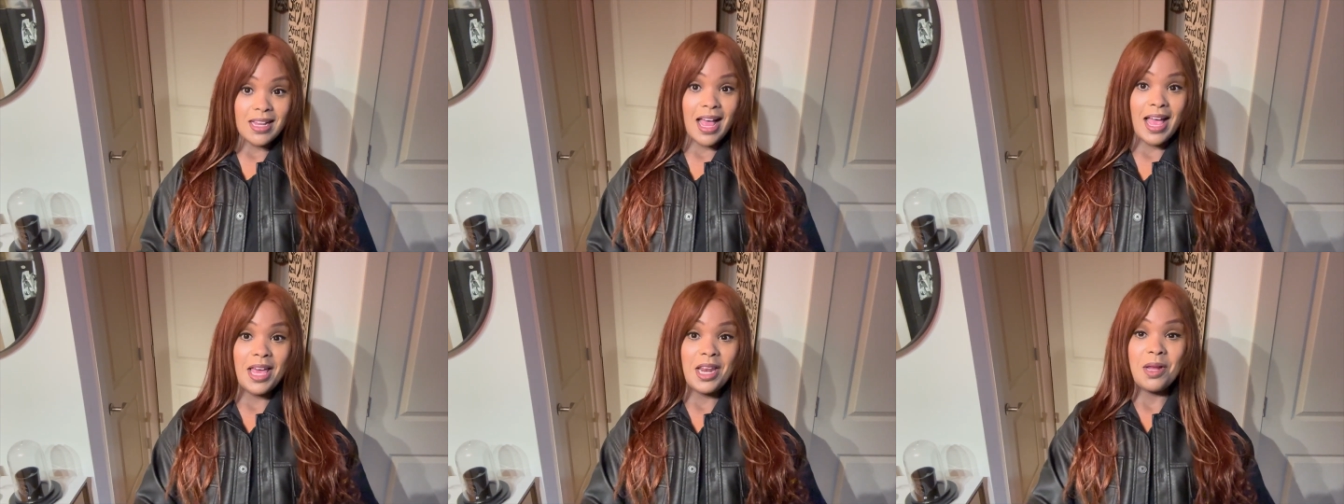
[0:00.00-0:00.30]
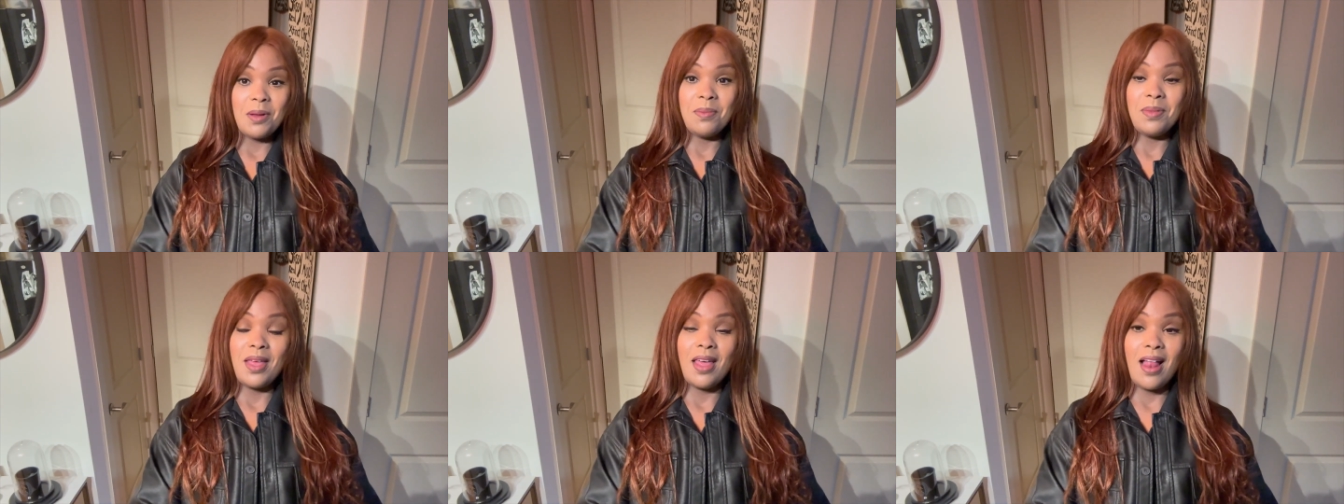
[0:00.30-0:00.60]

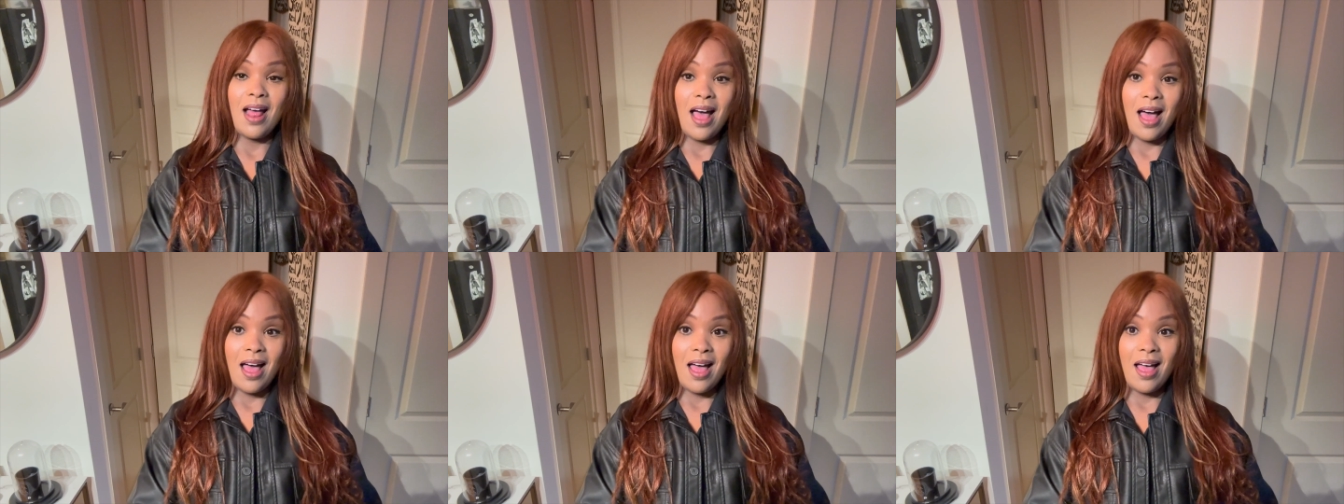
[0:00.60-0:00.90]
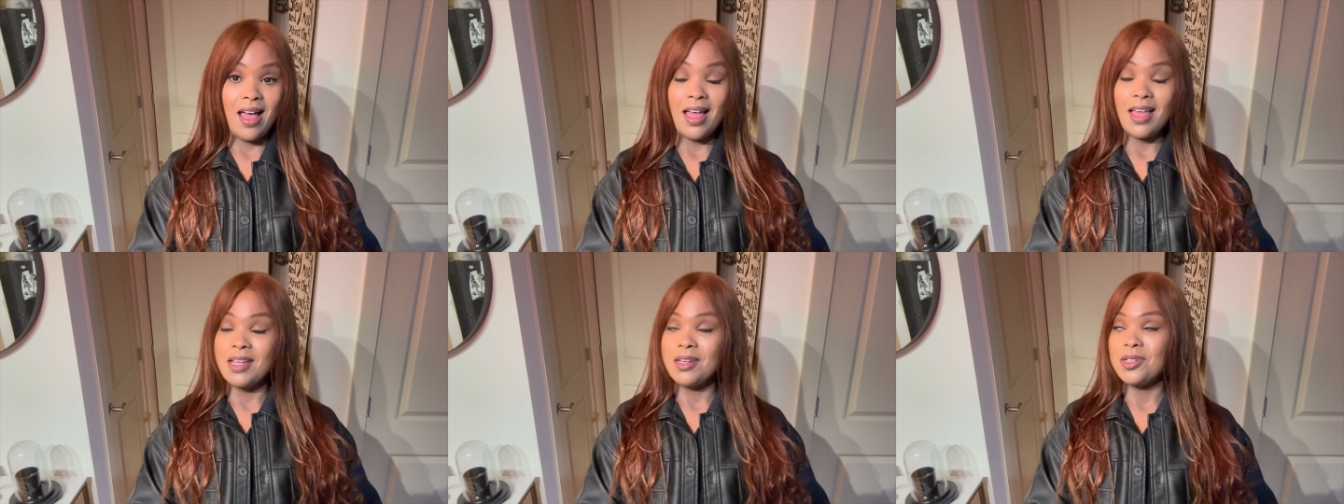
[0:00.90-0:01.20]
item that
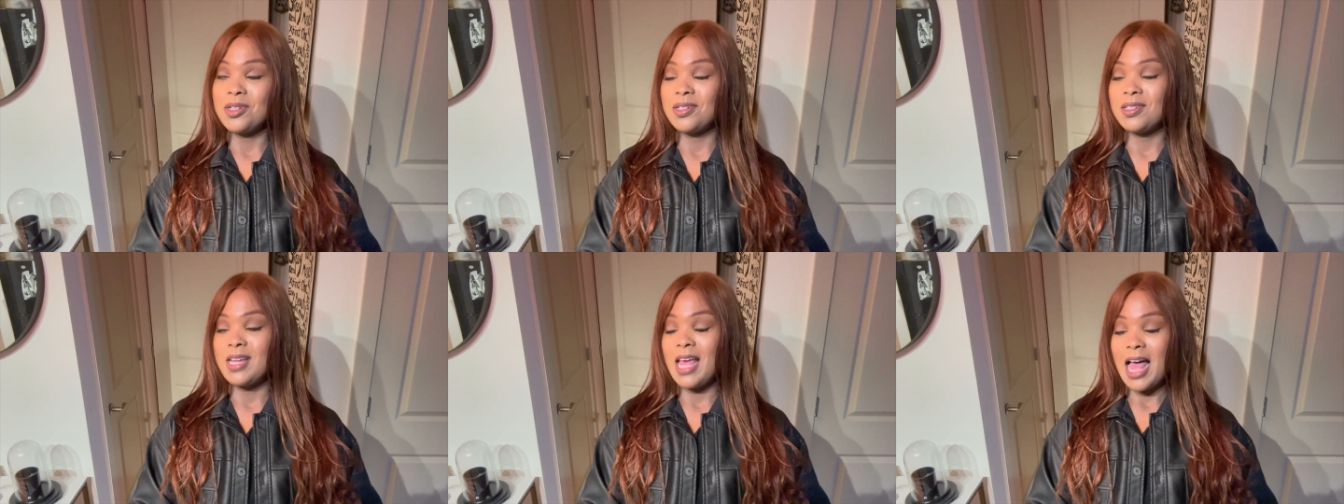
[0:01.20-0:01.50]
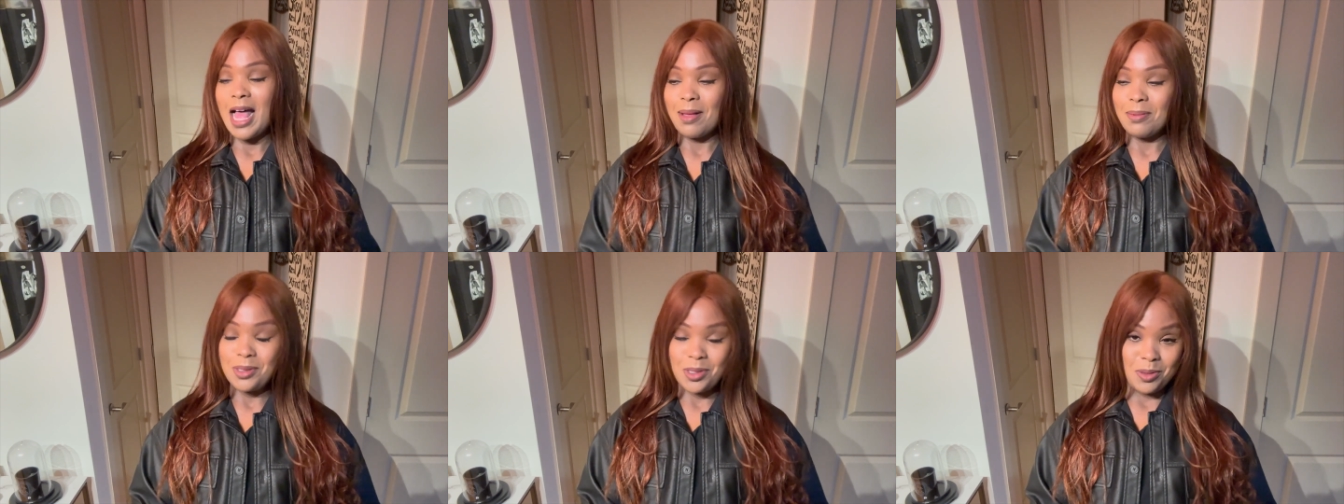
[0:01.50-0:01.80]
I just
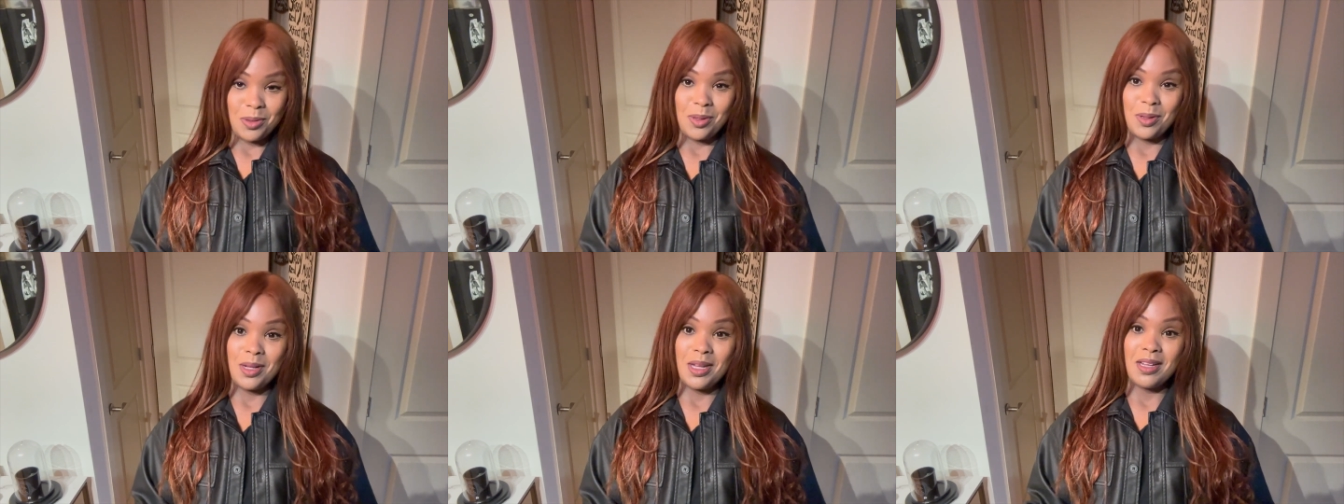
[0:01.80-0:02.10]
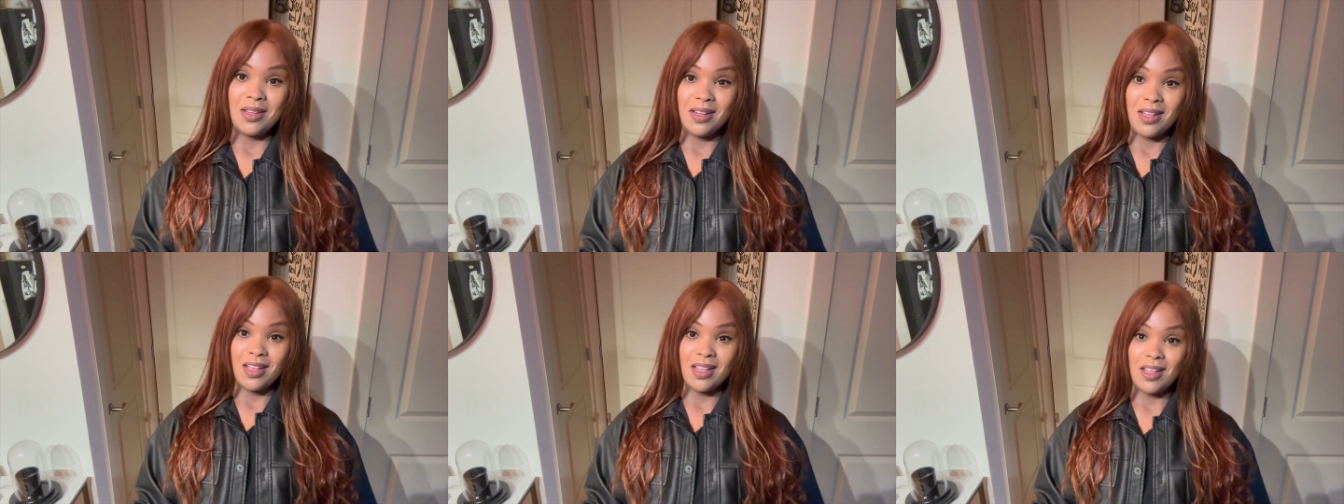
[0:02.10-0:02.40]
absolutely
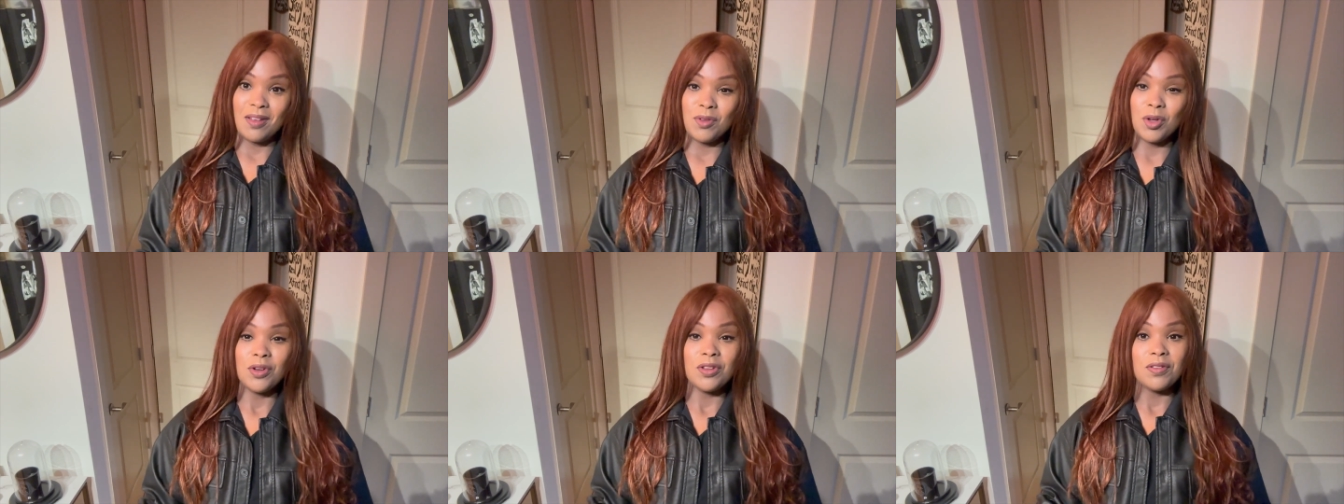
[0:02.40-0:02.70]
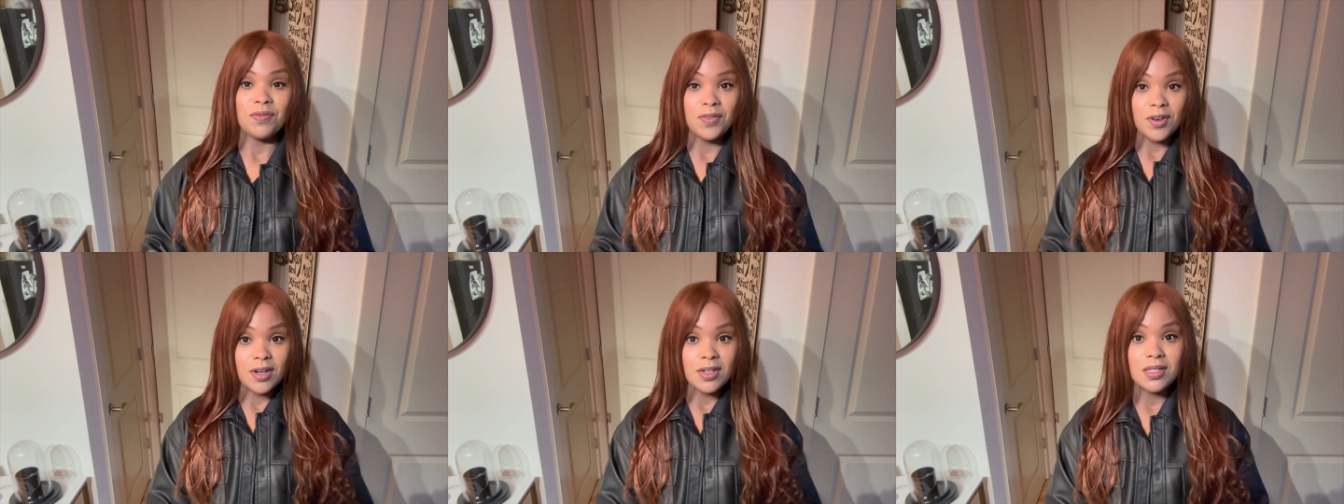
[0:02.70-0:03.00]
loved, or the
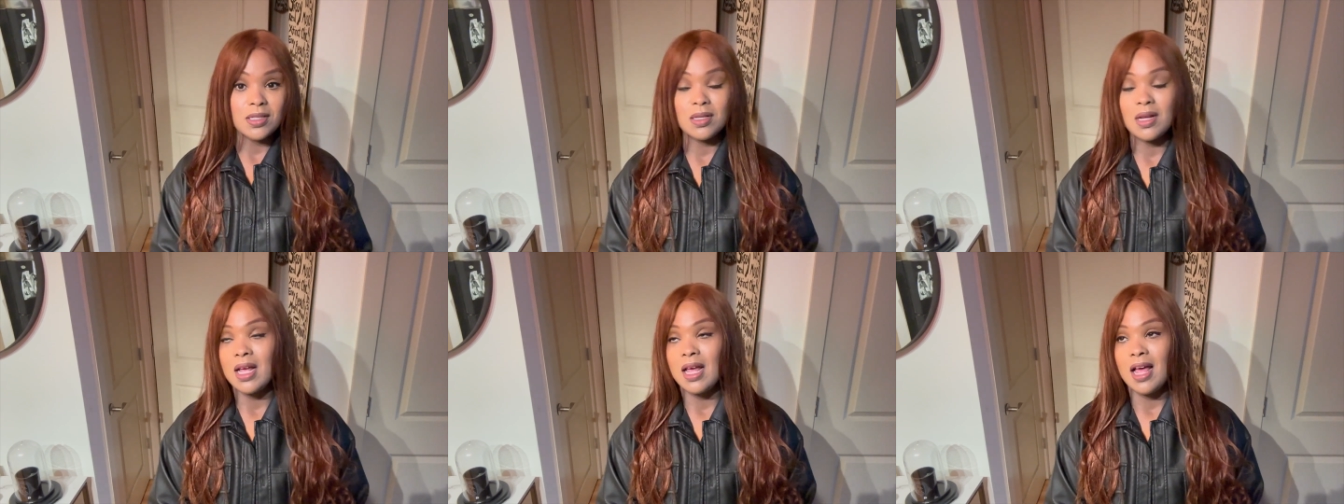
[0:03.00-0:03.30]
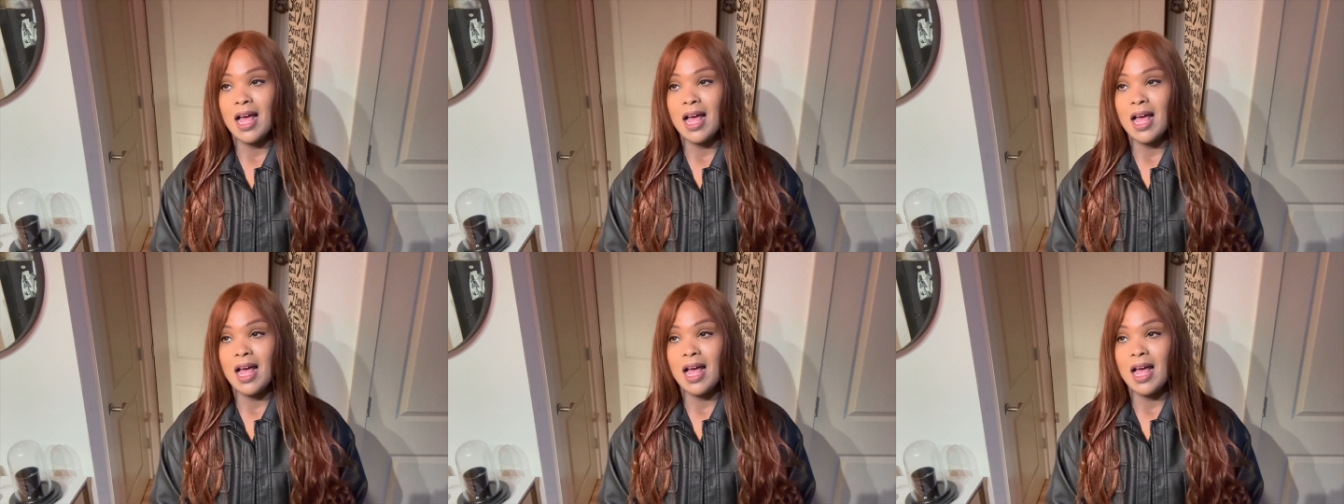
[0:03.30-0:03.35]
first,